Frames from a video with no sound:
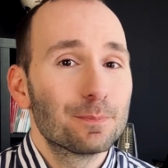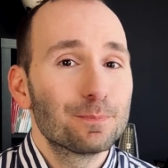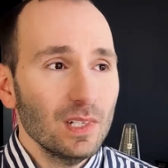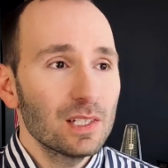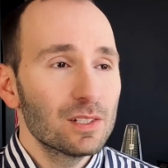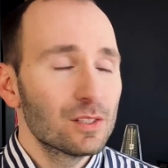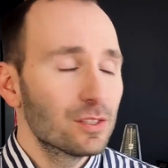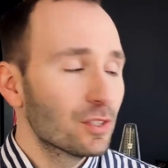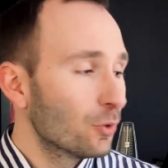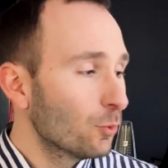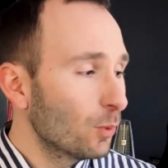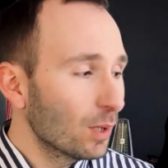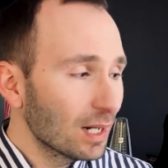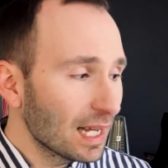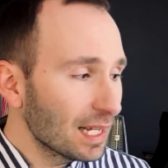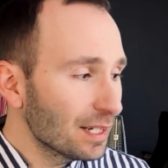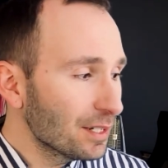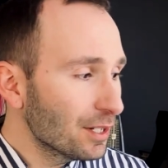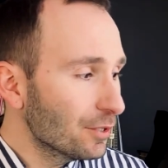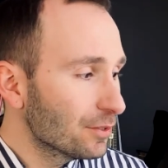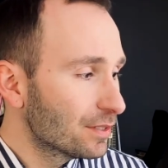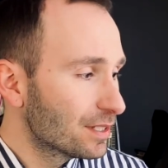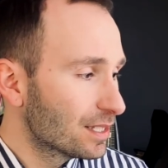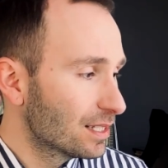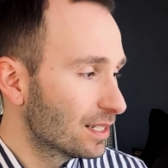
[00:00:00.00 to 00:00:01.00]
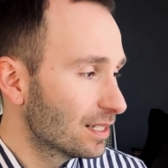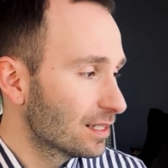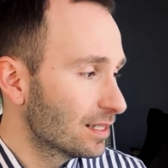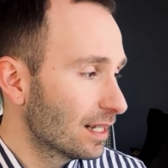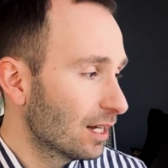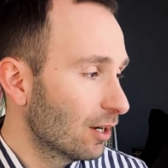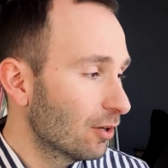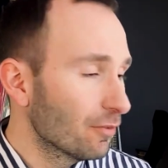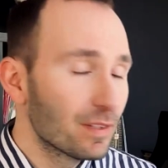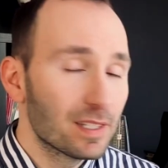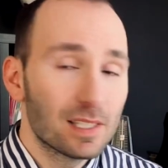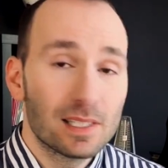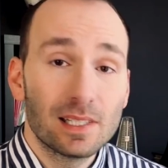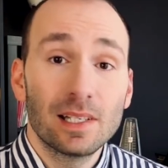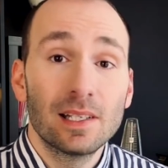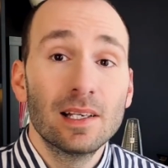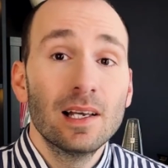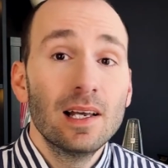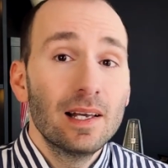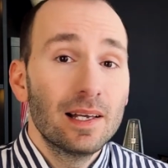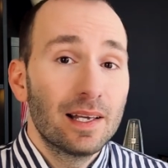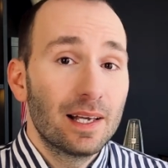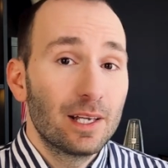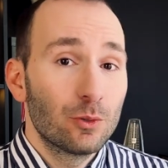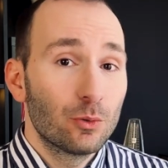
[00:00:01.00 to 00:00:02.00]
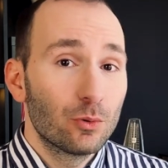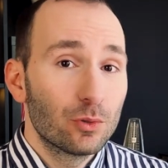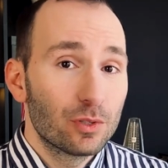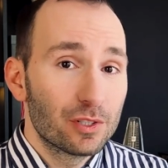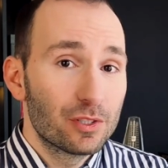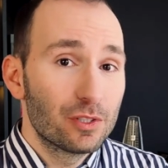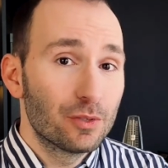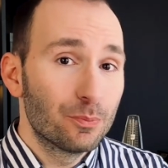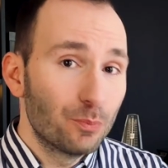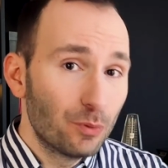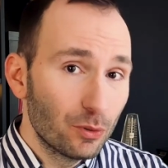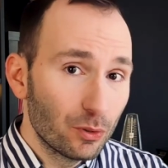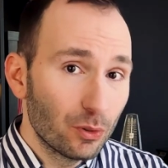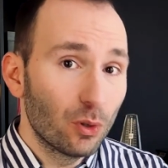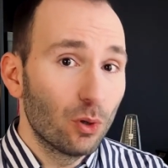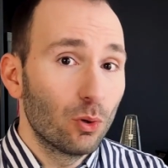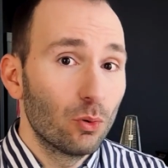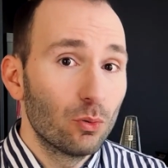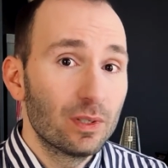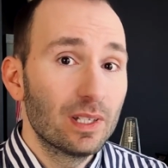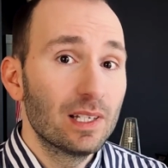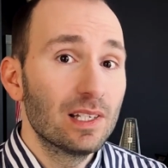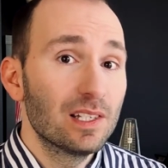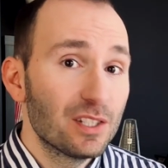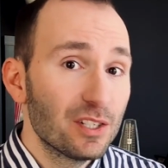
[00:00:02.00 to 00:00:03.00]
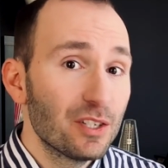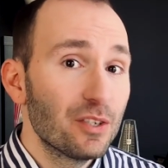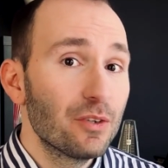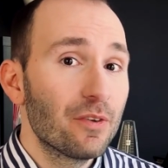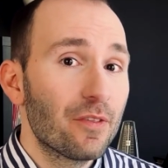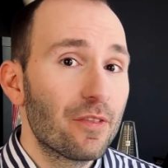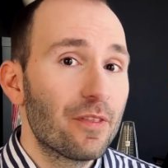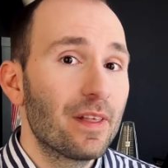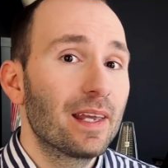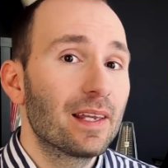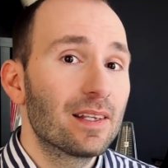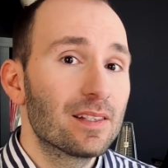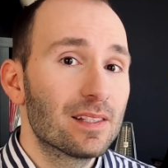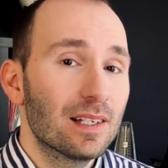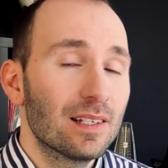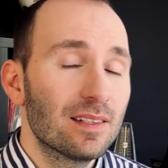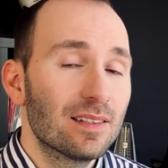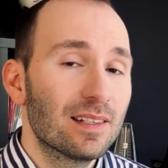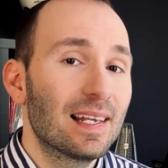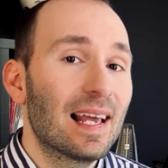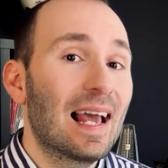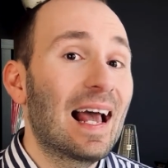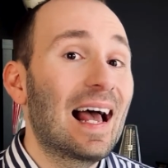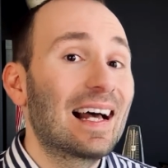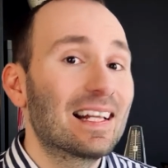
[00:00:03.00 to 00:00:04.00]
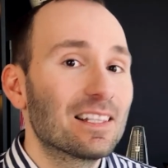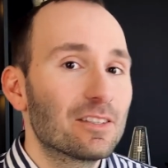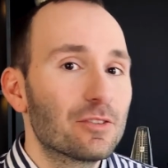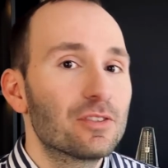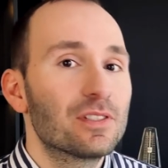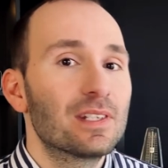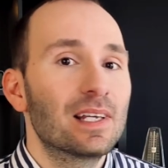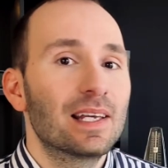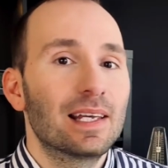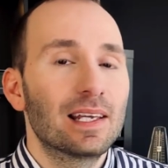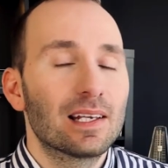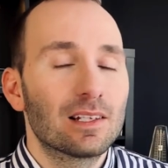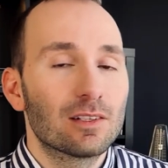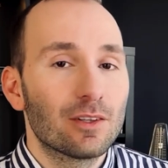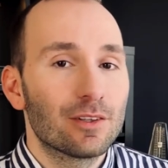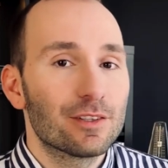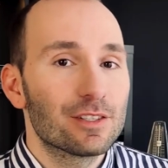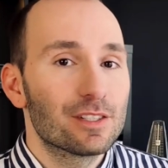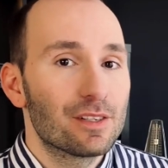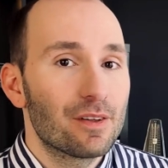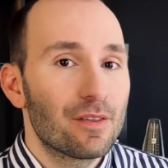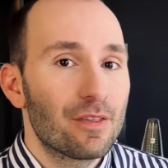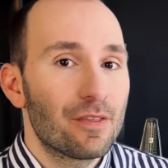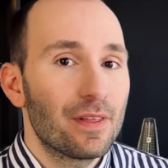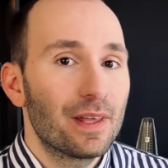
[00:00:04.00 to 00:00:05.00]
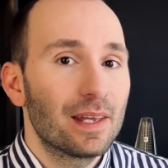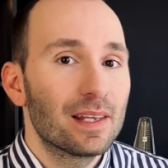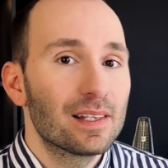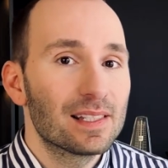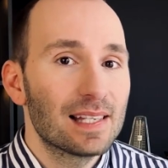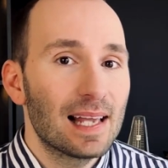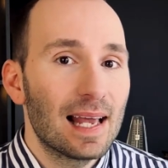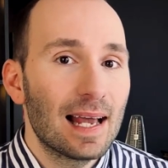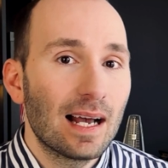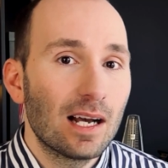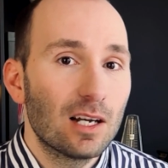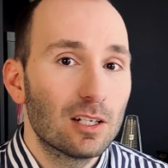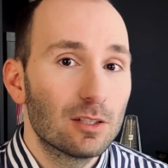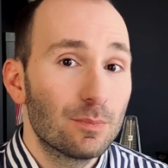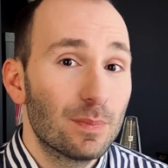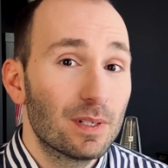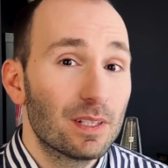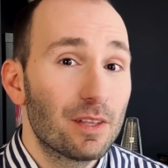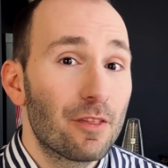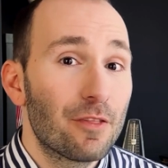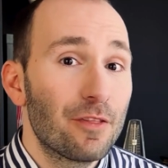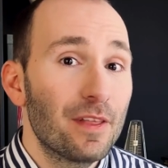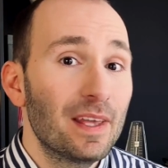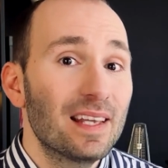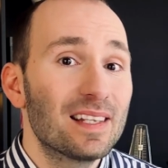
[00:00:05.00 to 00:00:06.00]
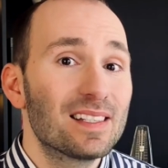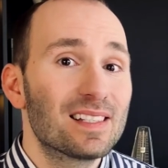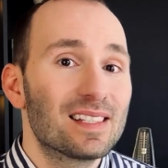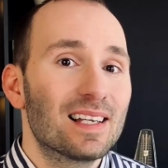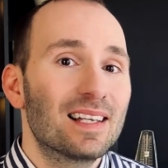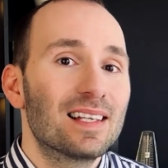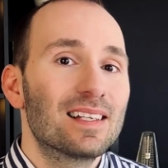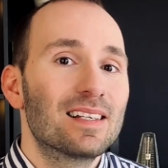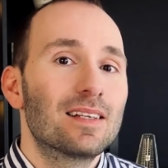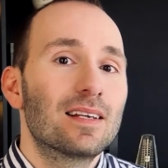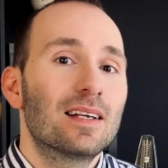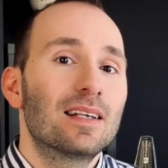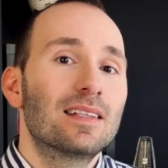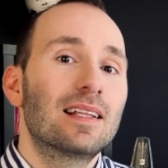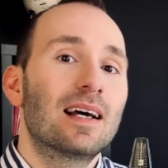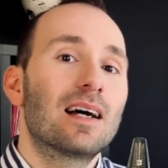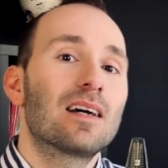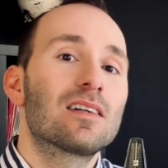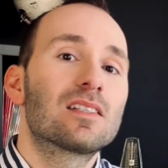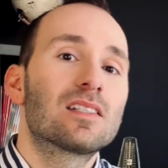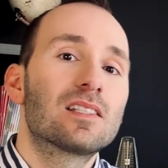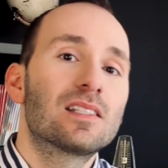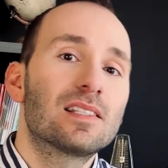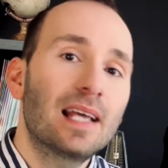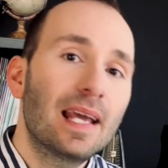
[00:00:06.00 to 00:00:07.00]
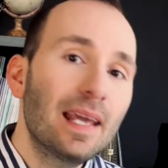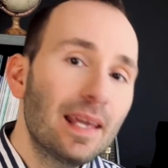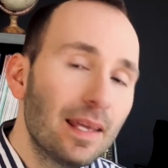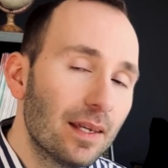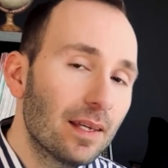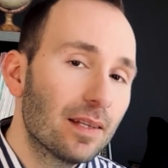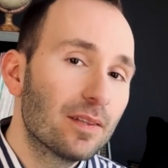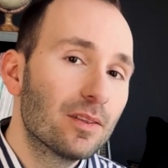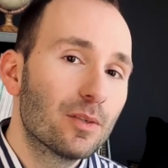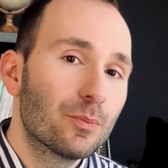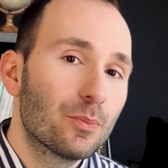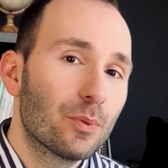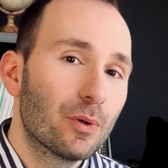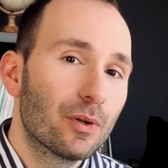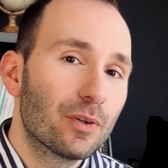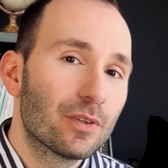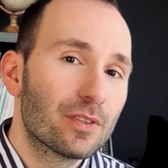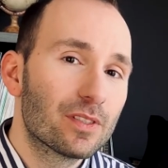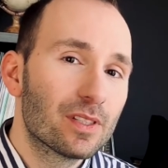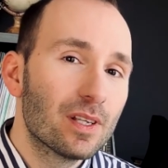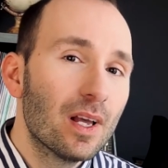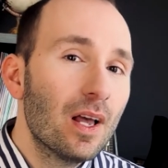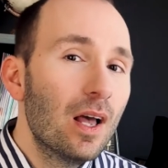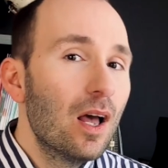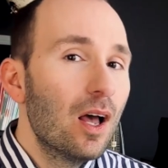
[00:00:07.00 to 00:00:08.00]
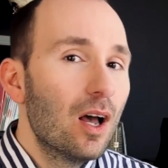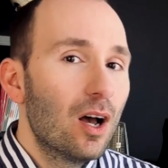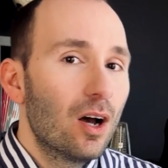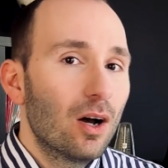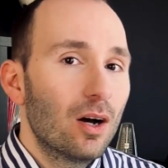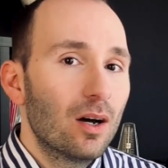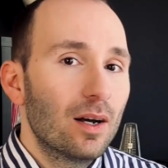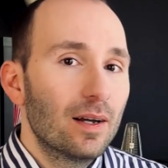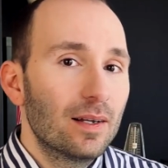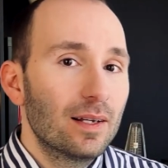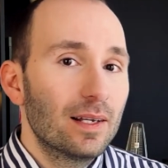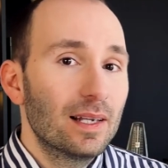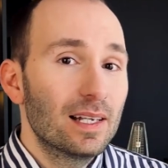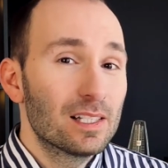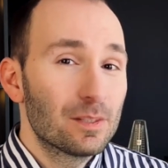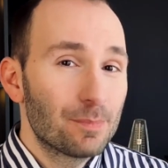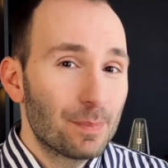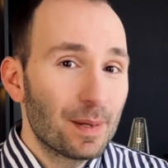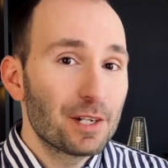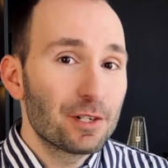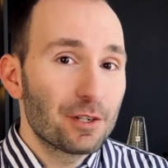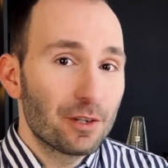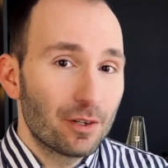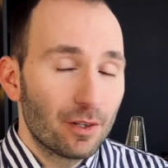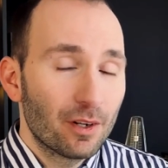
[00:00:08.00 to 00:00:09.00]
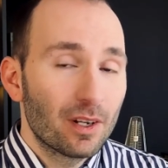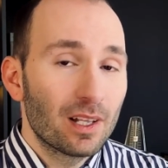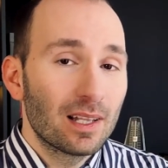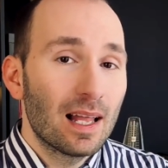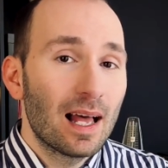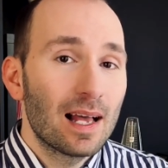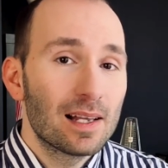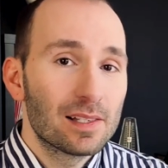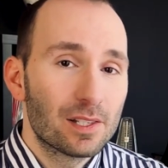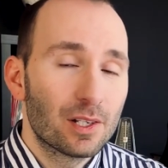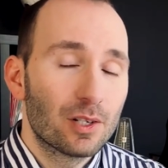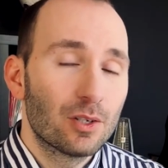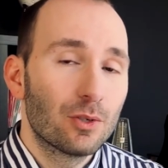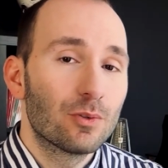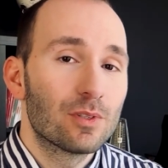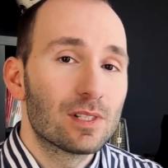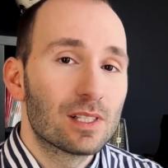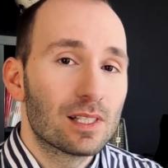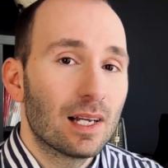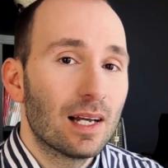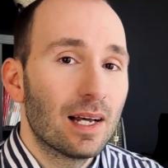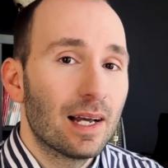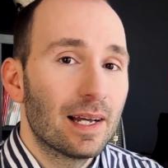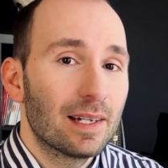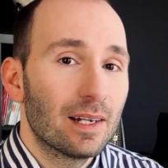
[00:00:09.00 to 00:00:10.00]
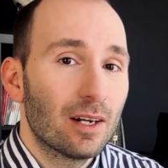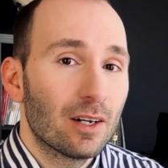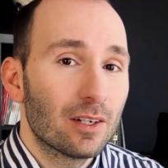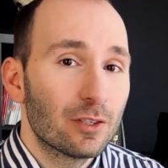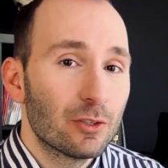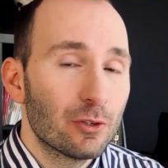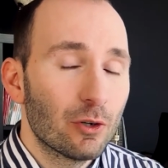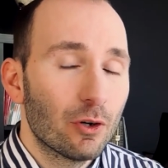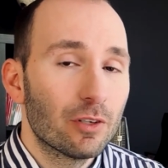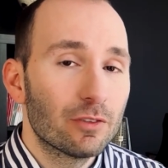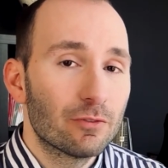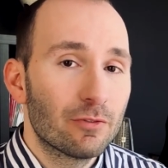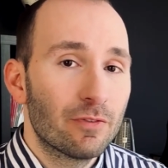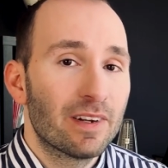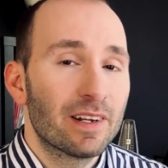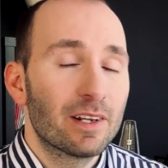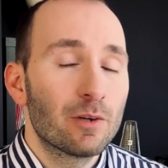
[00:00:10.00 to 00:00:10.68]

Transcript: So what I noticed is that obviously in order to put all these new things in, they had to take lots of things out, but the things that are staying in the books, especially on the classical side, are not very